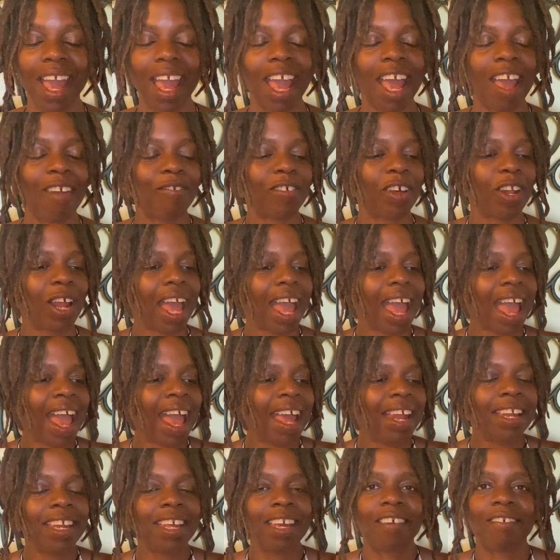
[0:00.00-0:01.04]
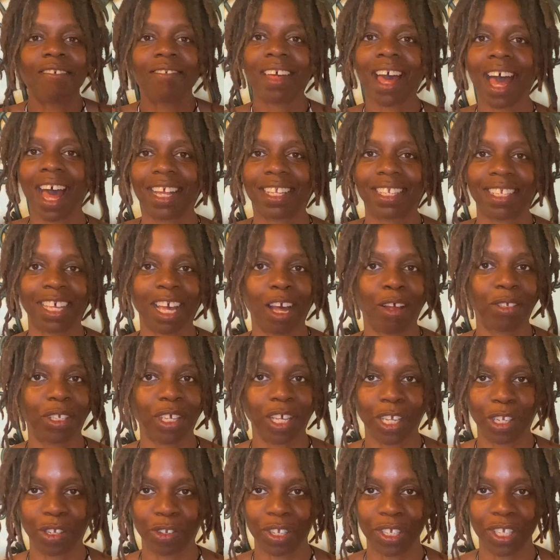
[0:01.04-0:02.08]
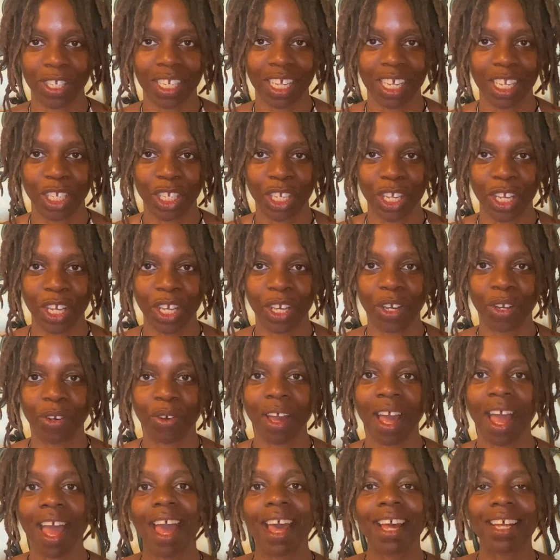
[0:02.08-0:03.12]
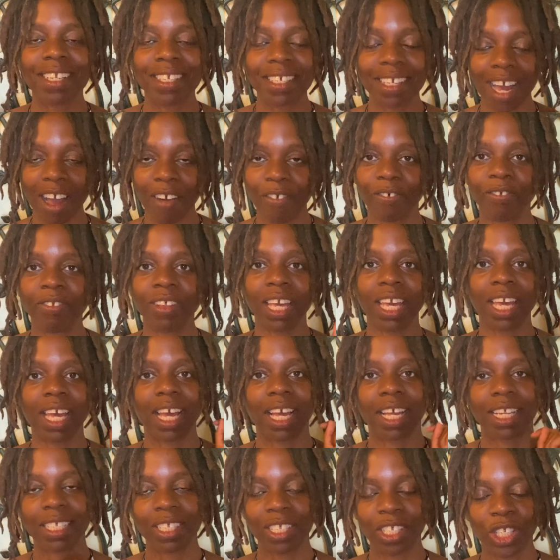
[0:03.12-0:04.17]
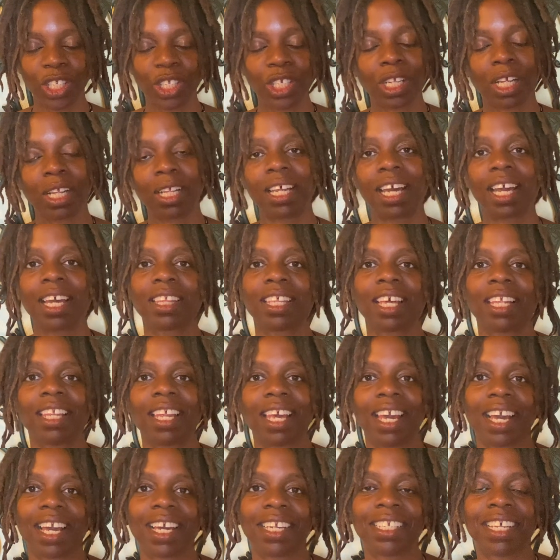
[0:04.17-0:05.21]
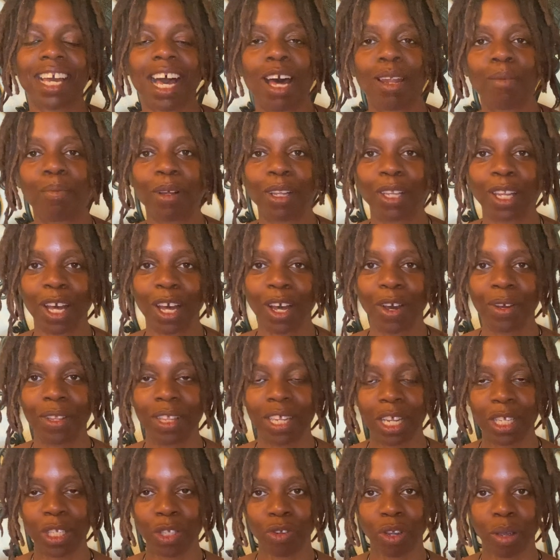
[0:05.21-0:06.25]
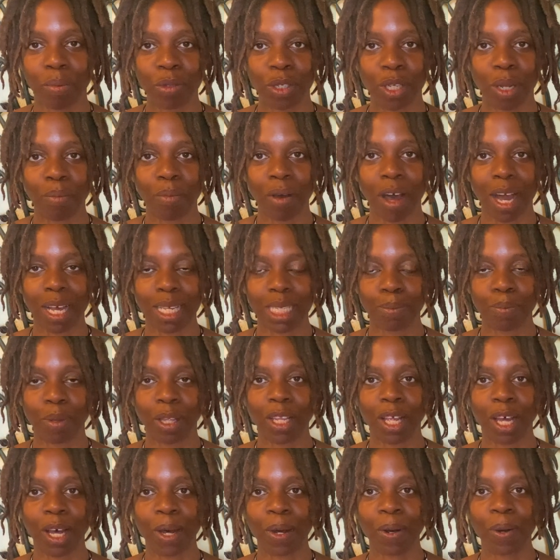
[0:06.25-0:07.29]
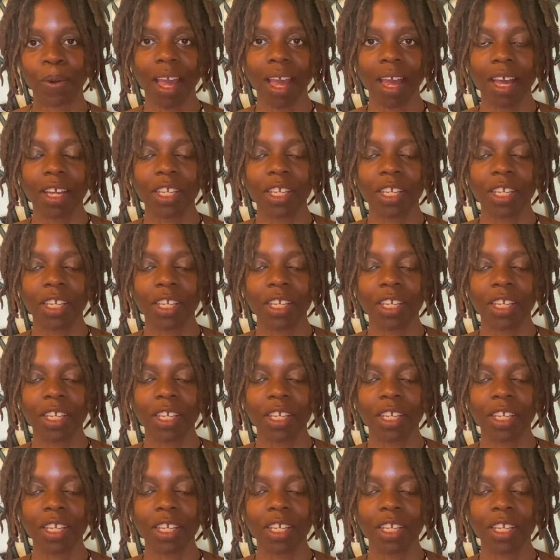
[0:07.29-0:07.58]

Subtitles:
If any of that sounds interesting to you, definitely click the link down below in the description box below.